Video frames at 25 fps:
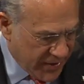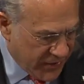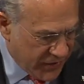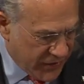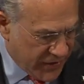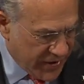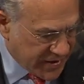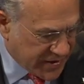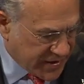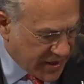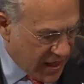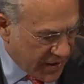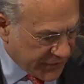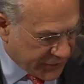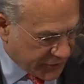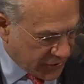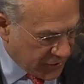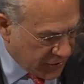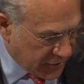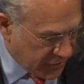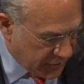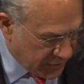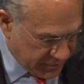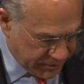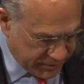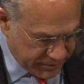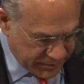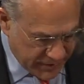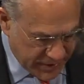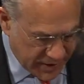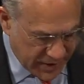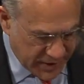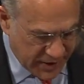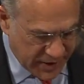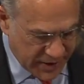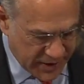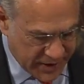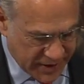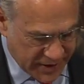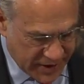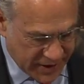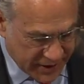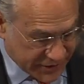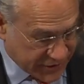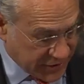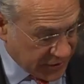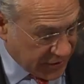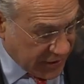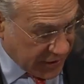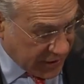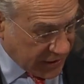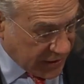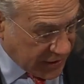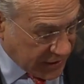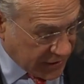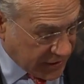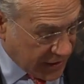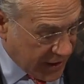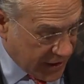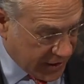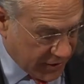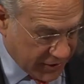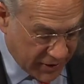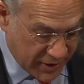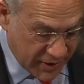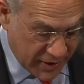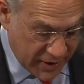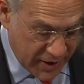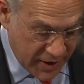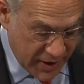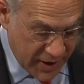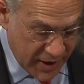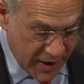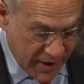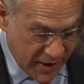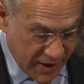This afternoon, actually a little later,